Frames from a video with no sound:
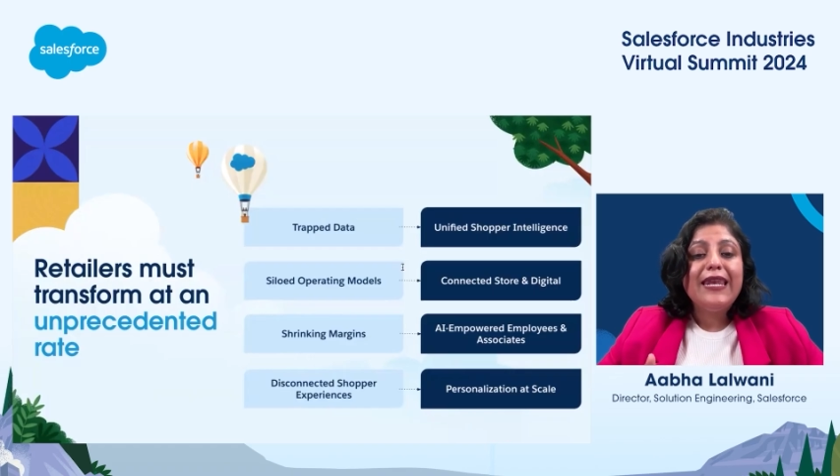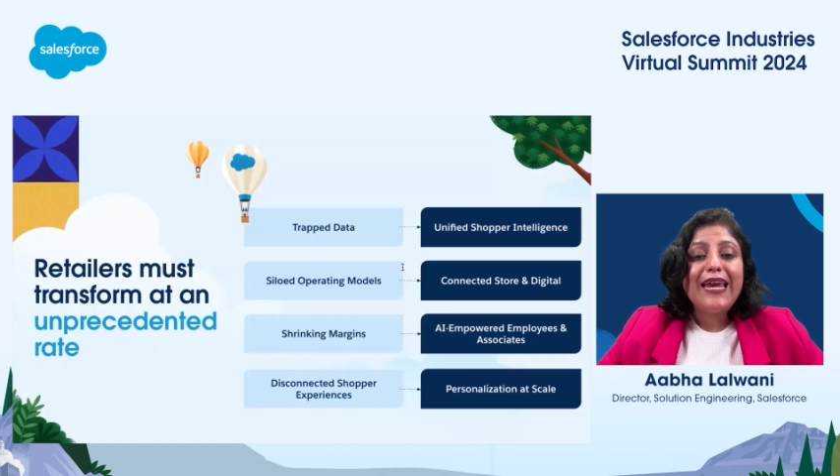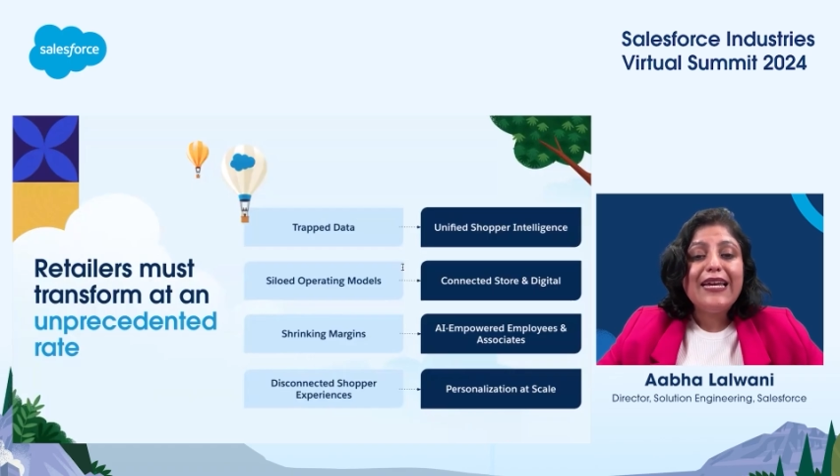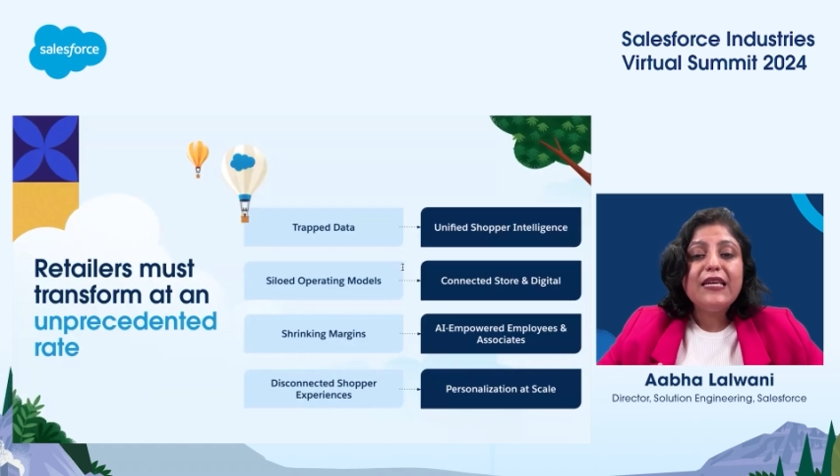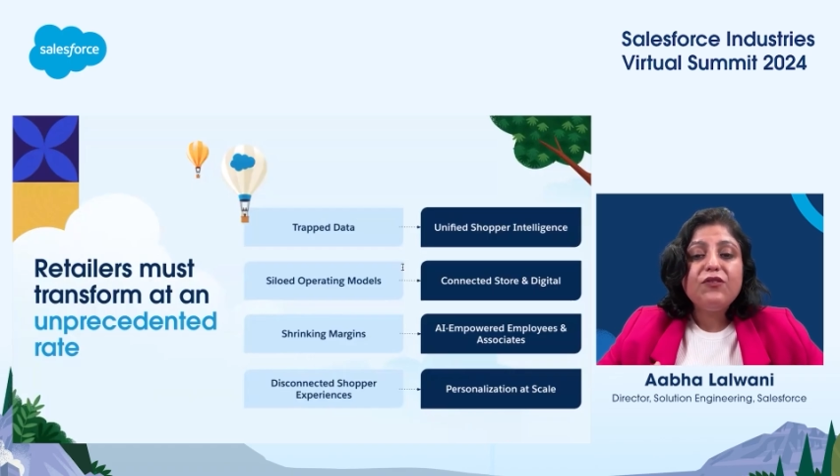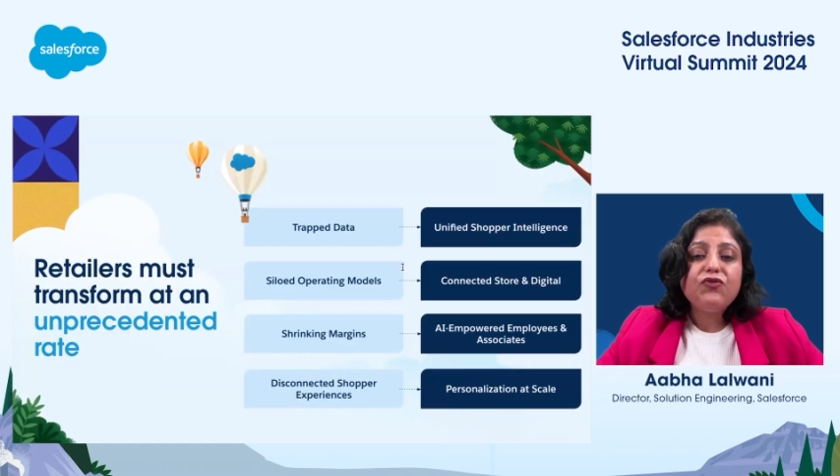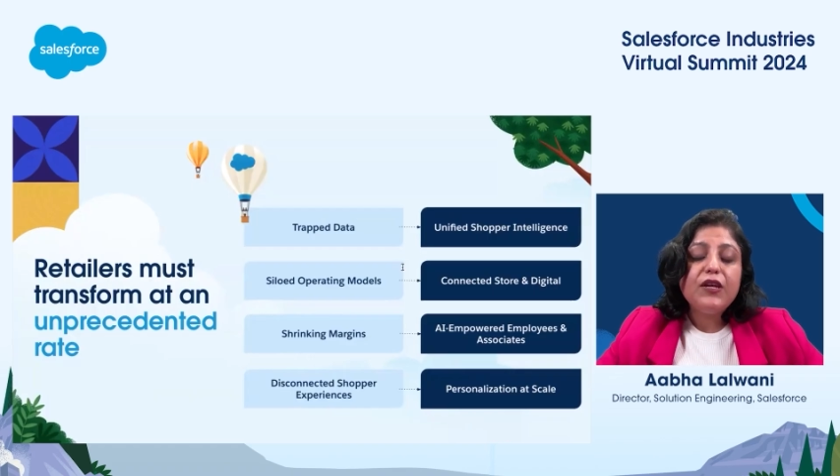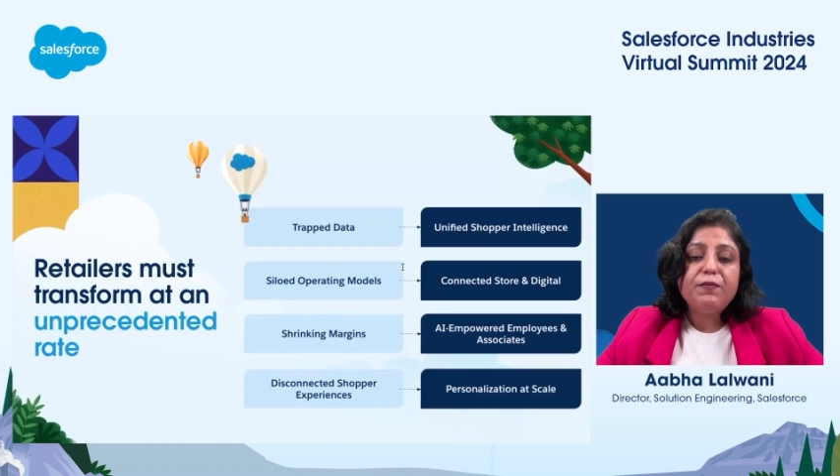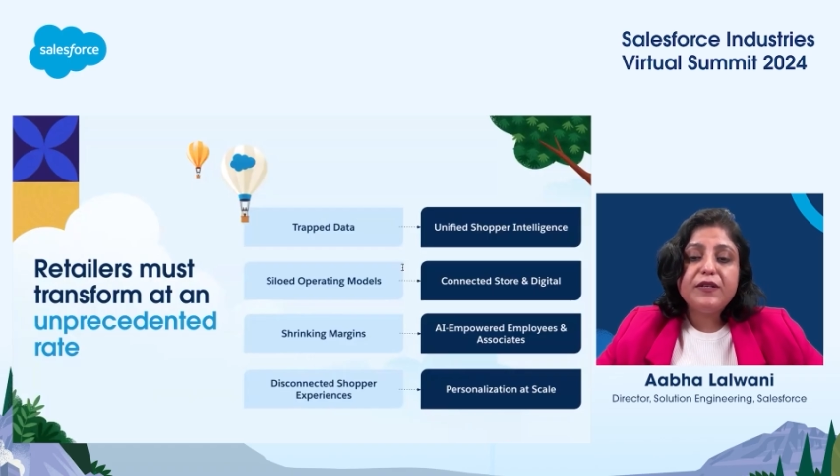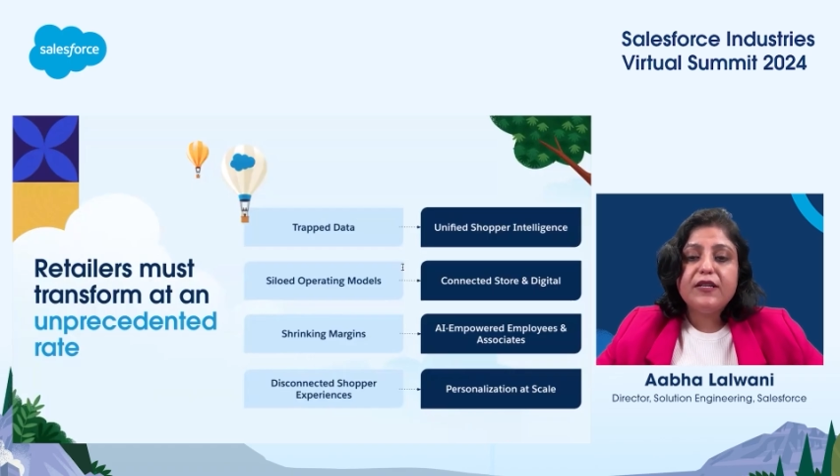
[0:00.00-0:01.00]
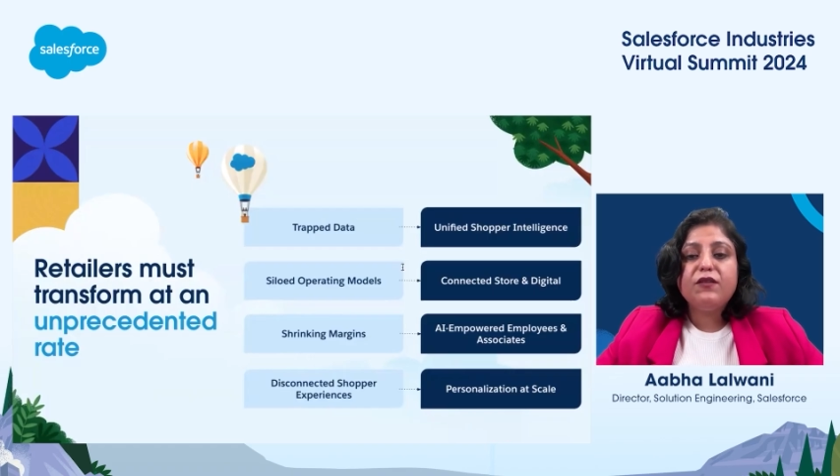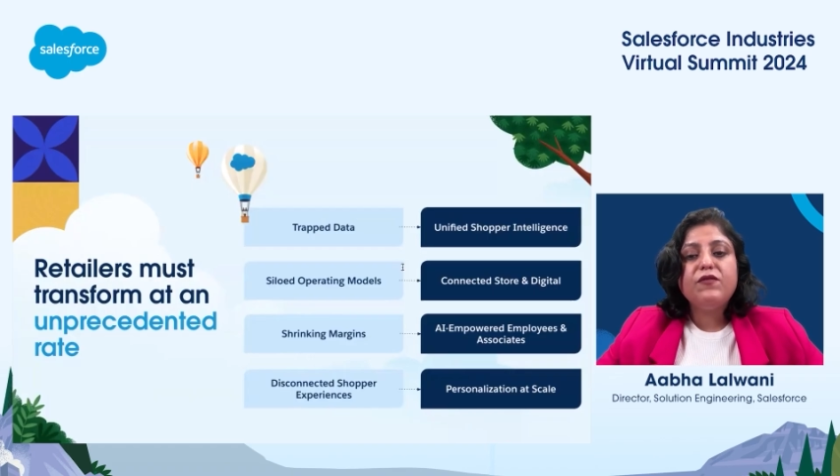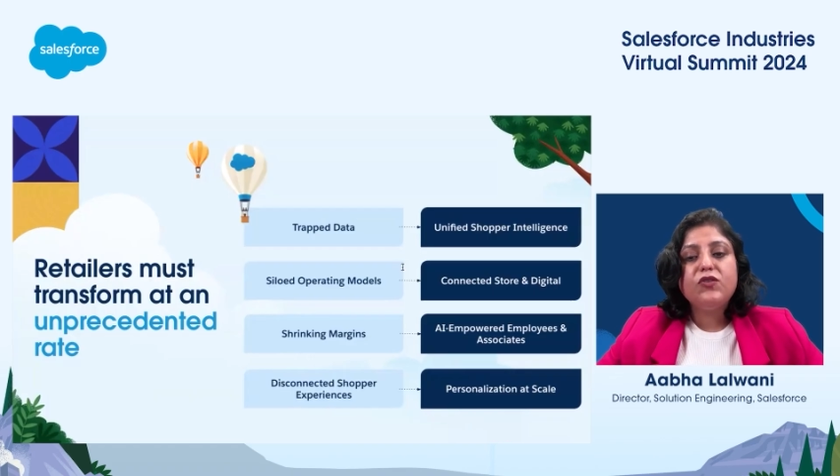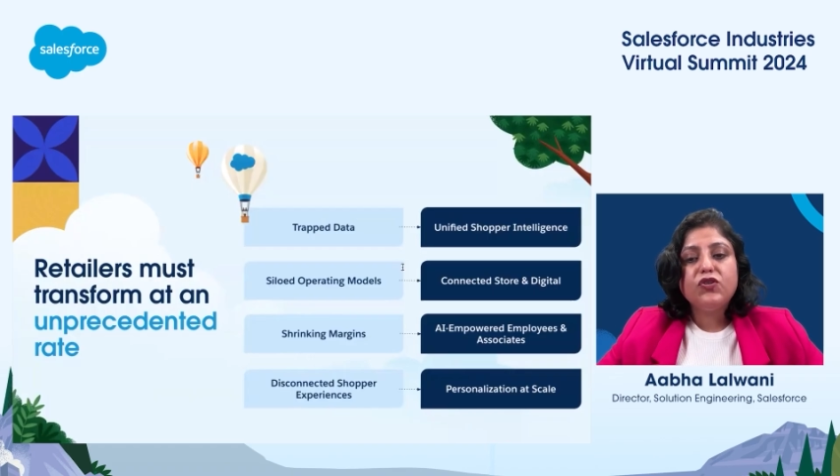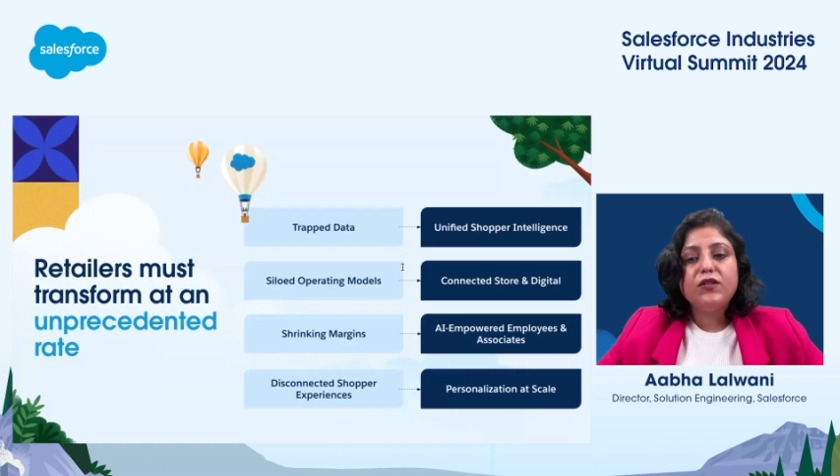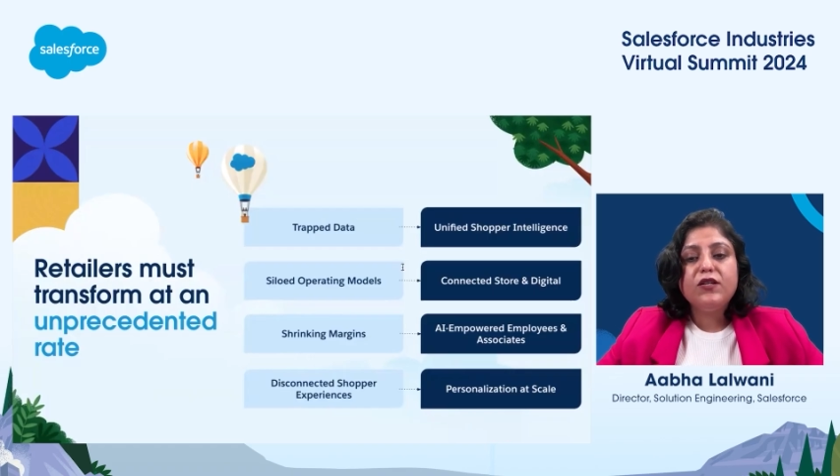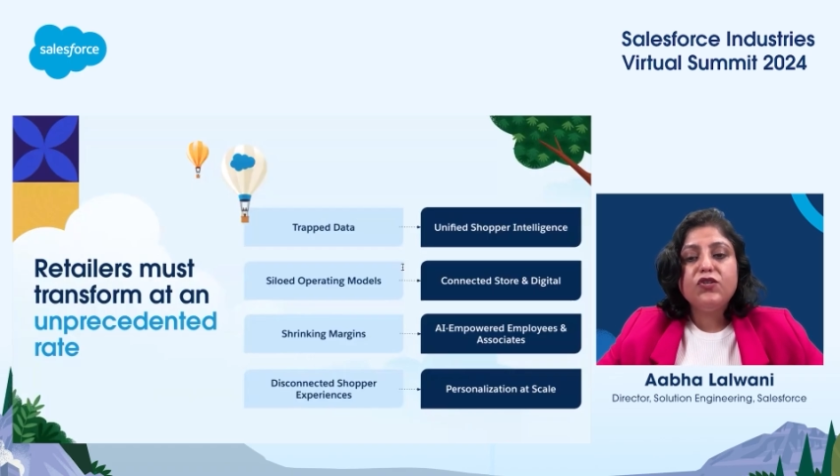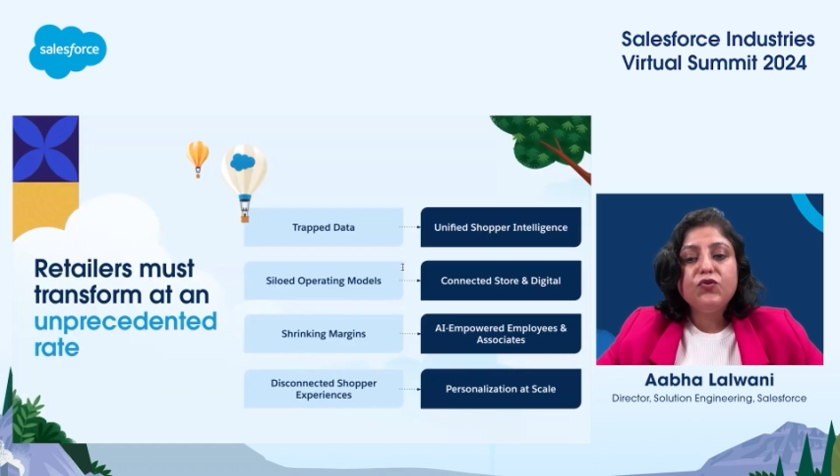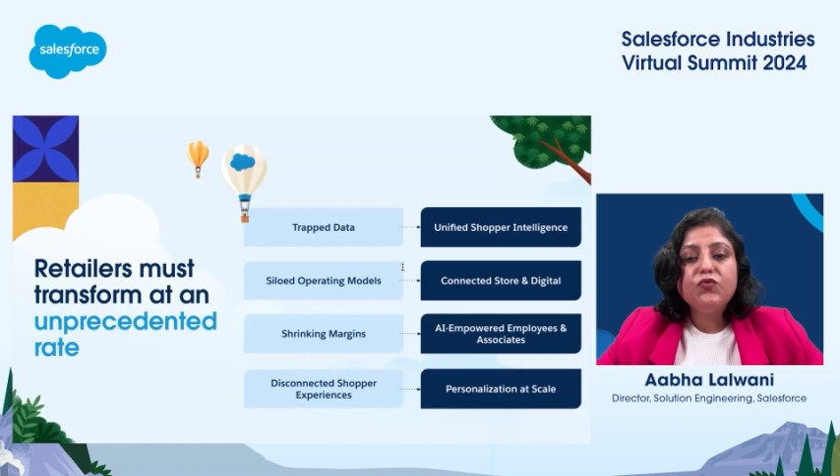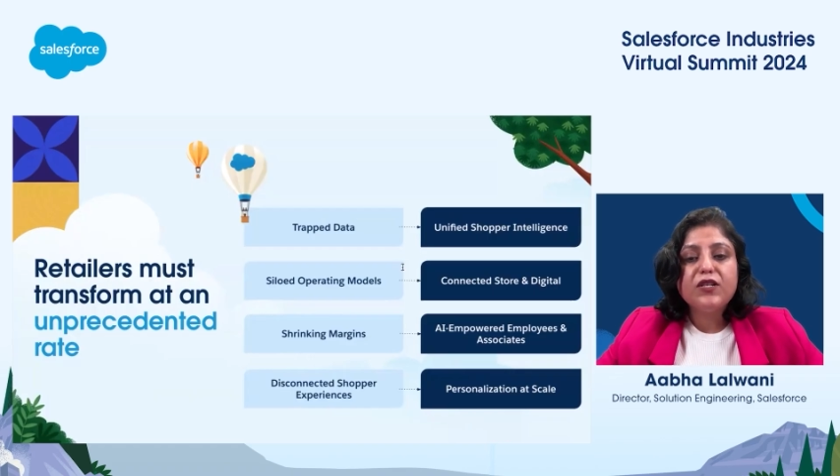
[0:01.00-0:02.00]
93% of these
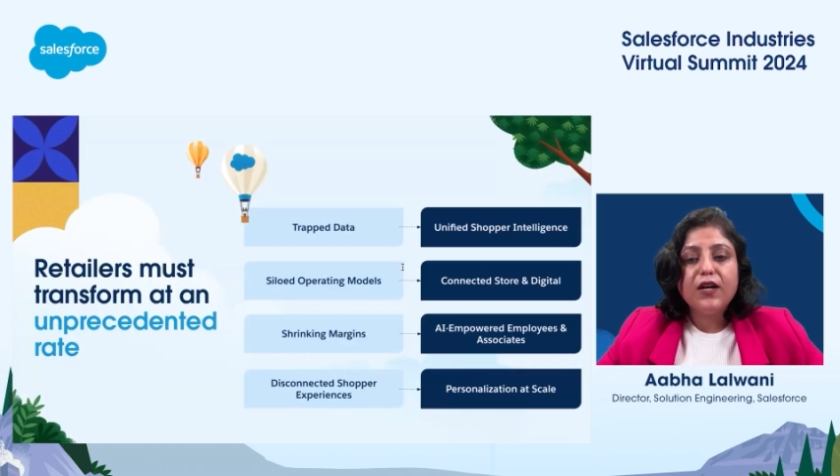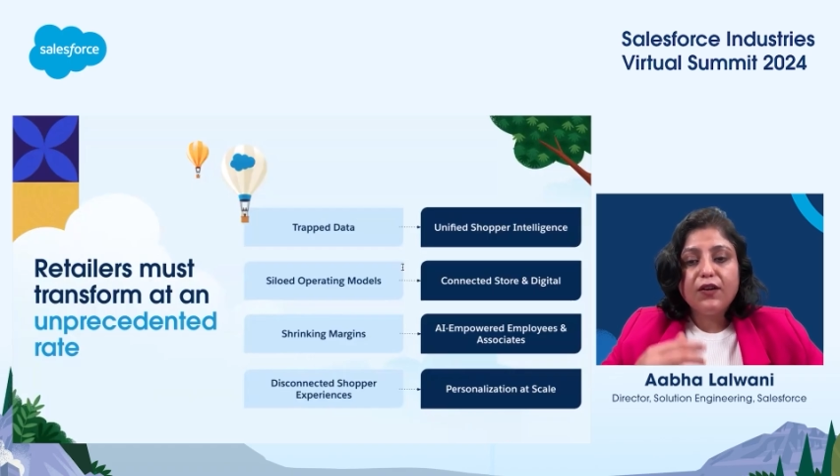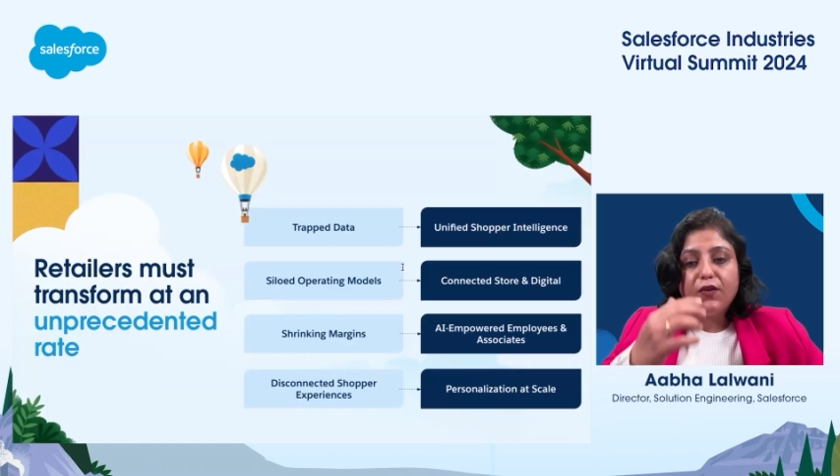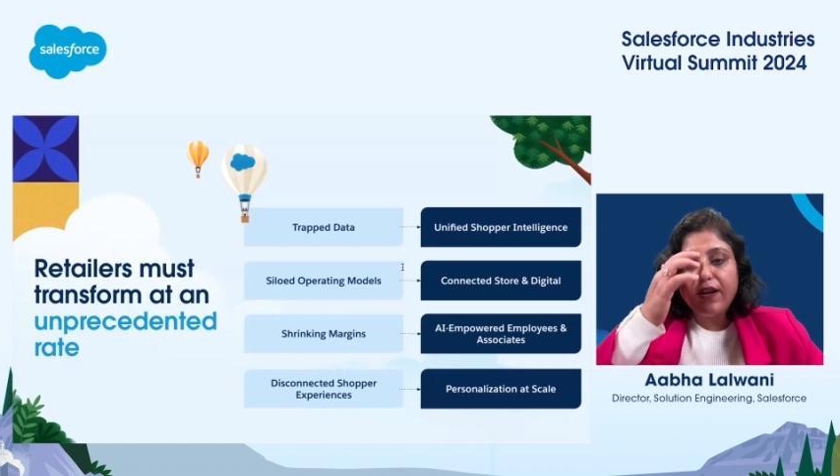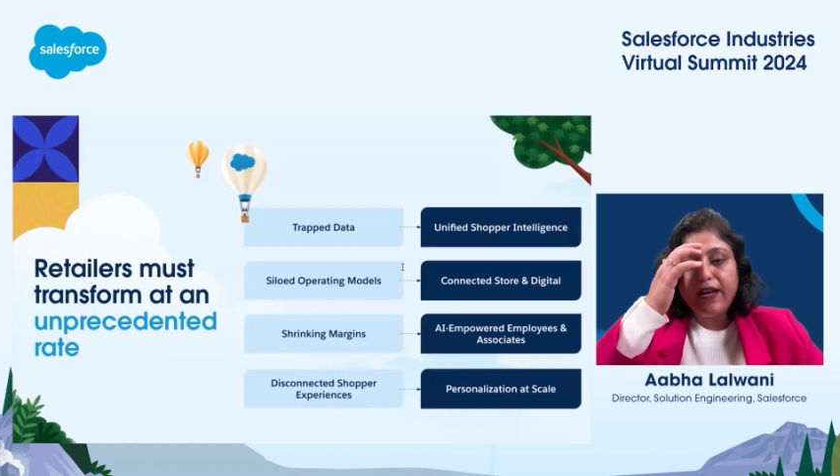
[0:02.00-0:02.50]
journeys do start